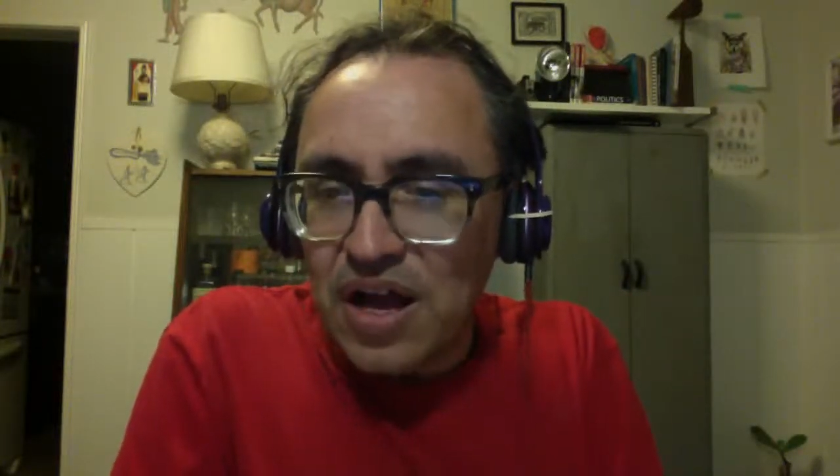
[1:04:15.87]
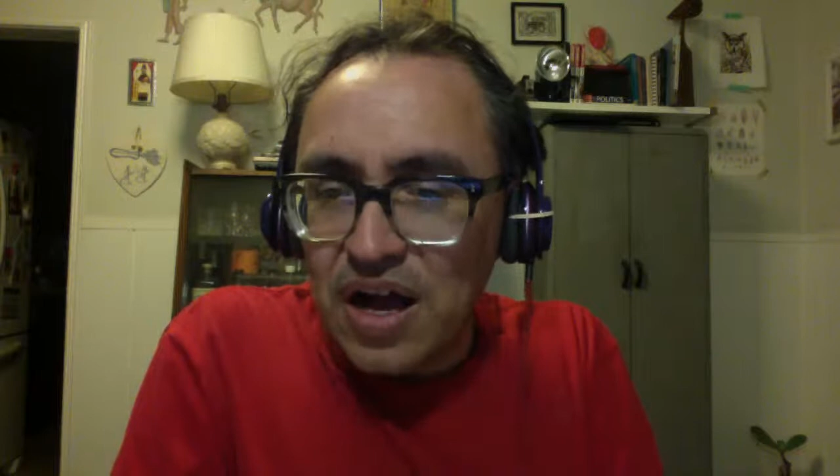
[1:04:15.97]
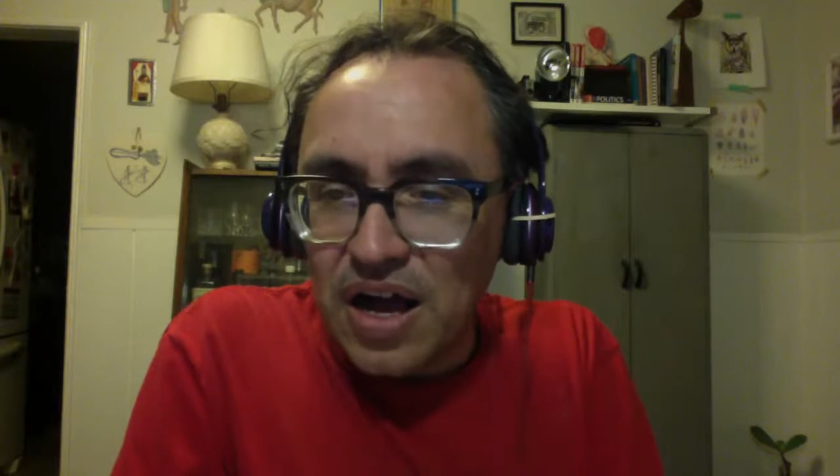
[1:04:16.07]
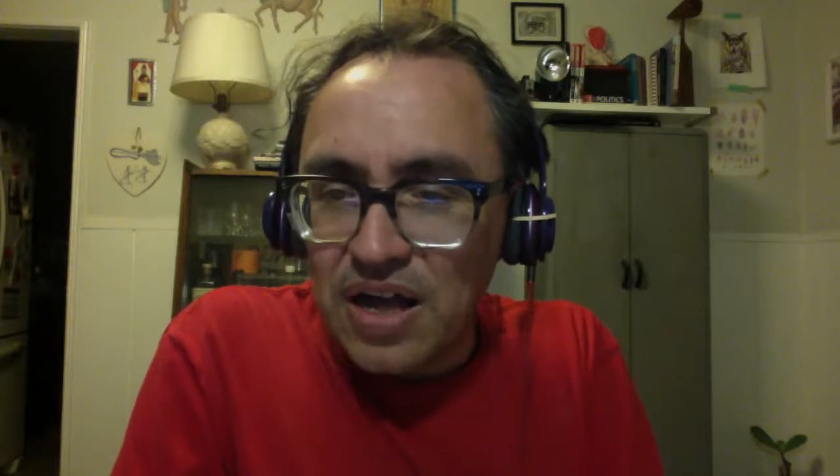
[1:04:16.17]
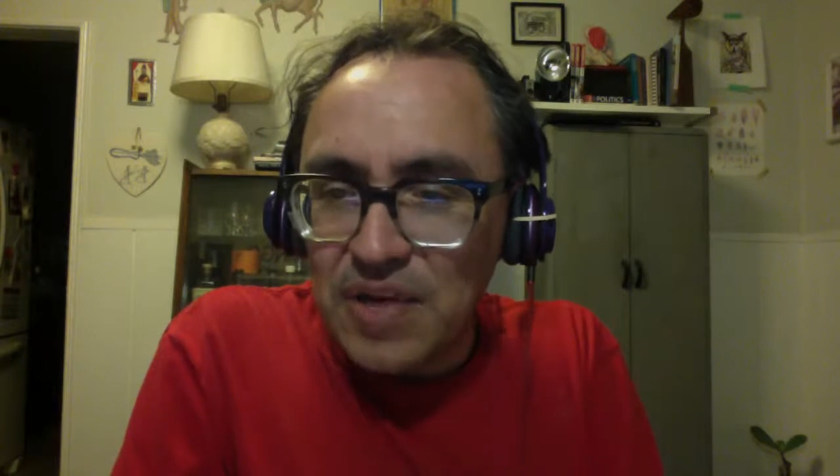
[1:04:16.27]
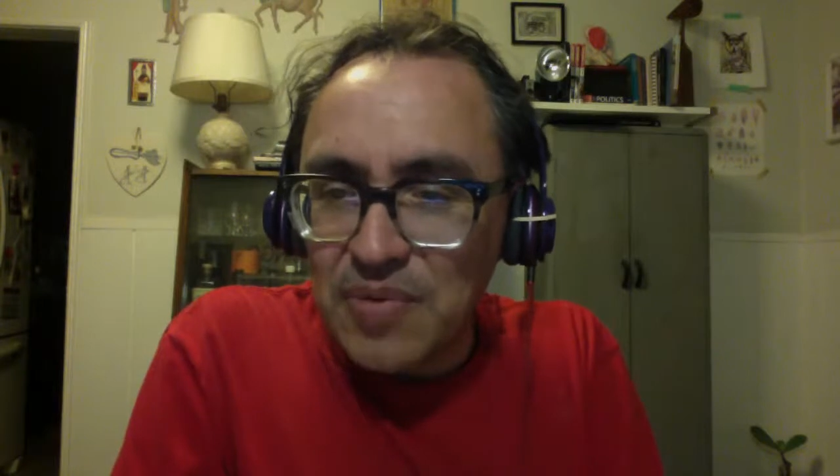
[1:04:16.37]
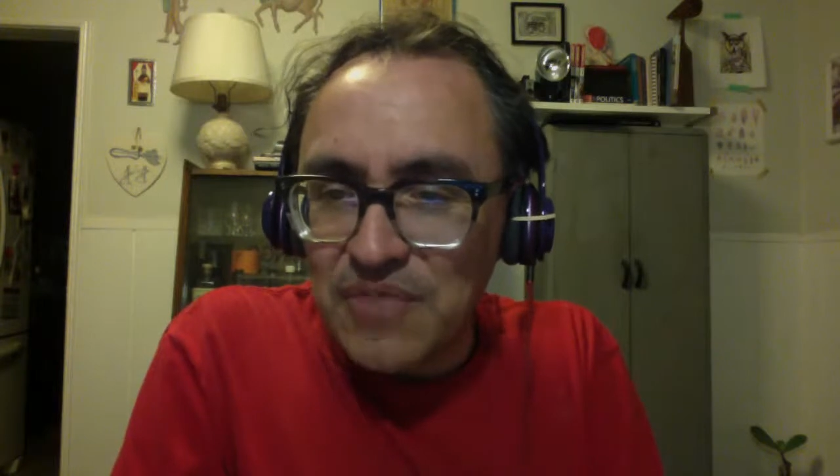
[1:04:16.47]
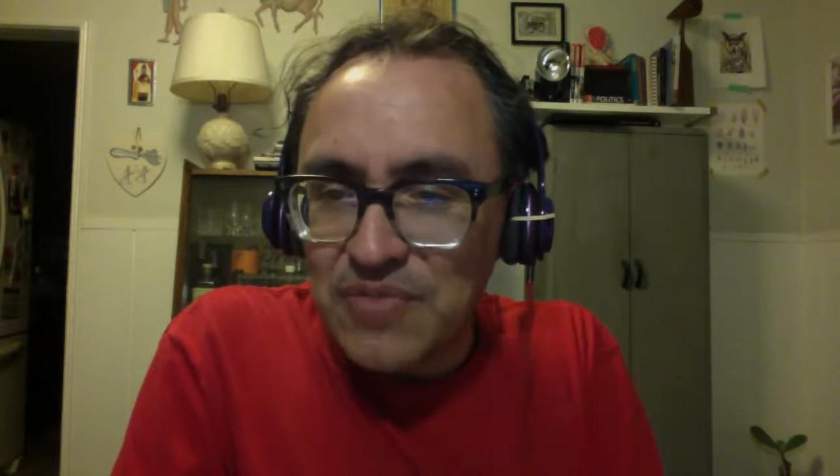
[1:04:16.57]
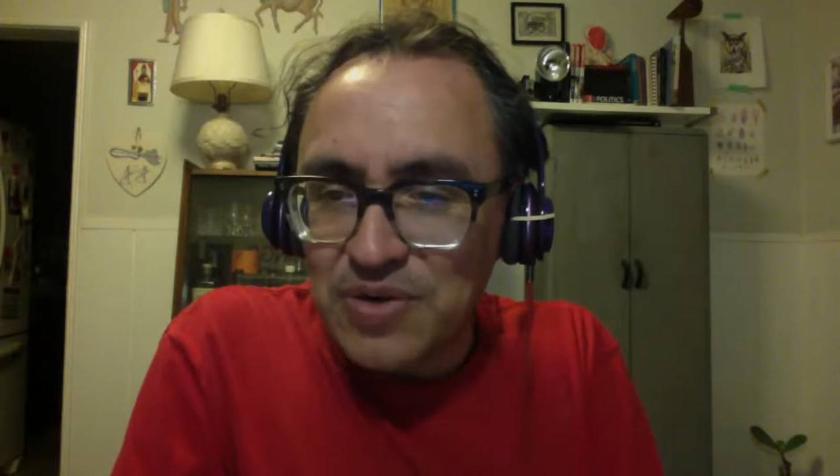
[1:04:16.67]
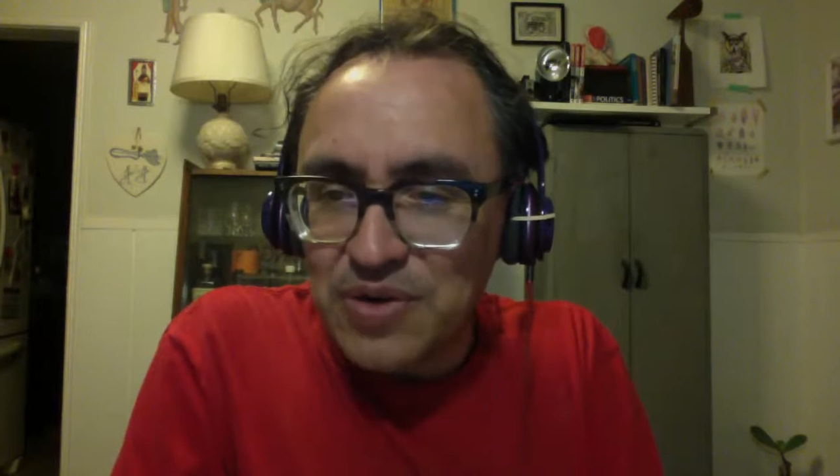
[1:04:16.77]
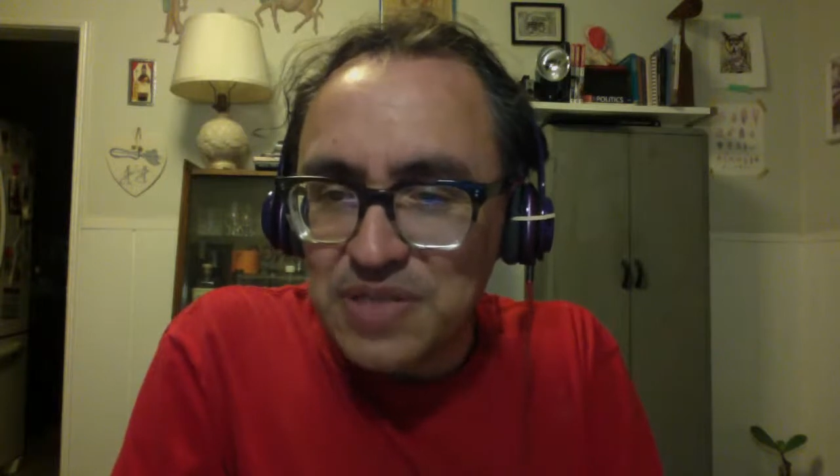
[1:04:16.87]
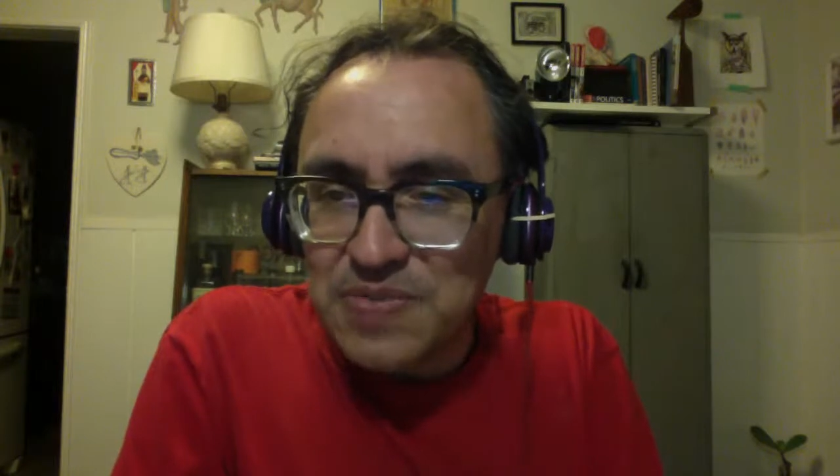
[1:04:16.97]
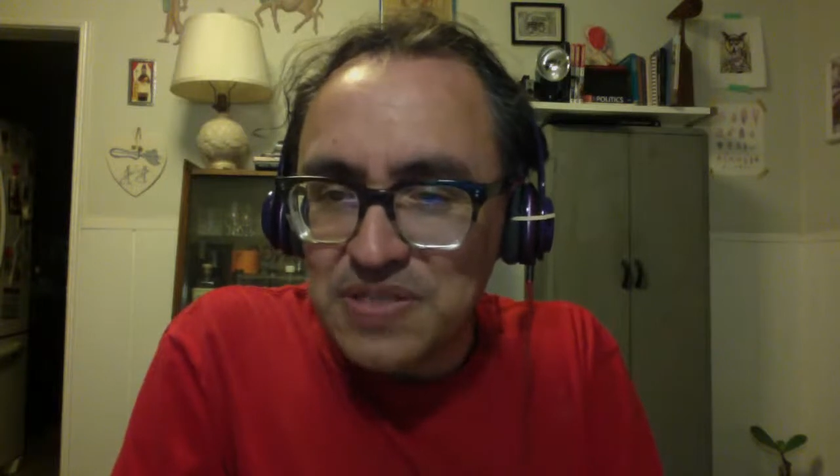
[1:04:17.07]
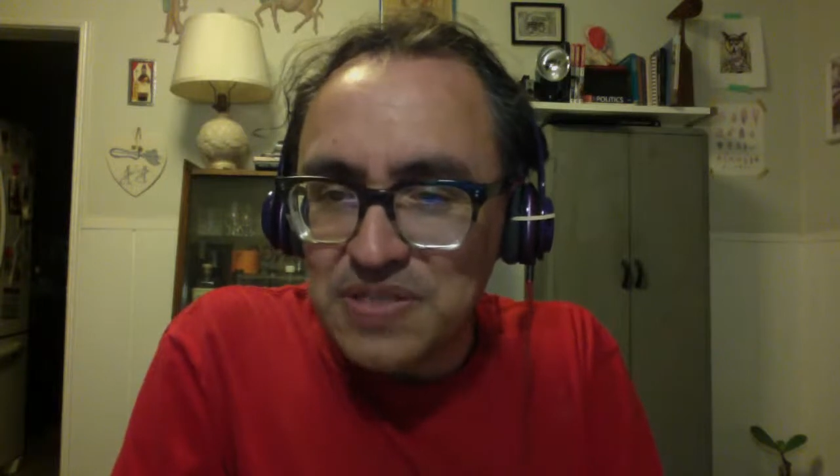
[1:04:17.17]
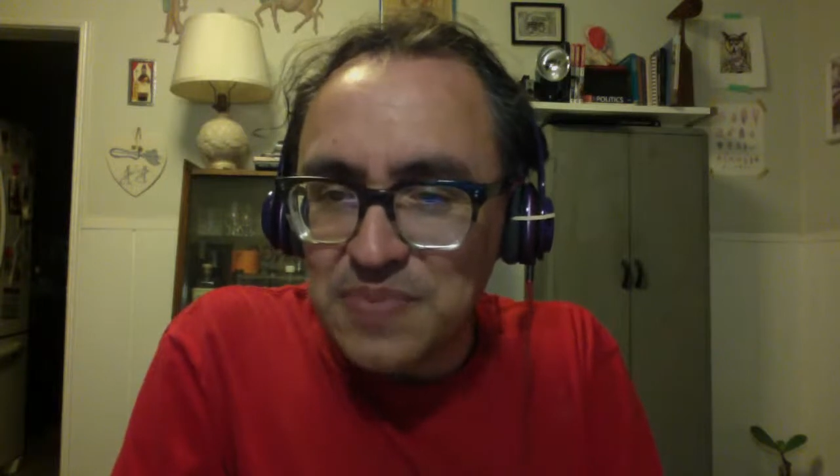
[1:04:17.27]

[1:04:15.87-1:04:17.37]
All I Want for Christmas is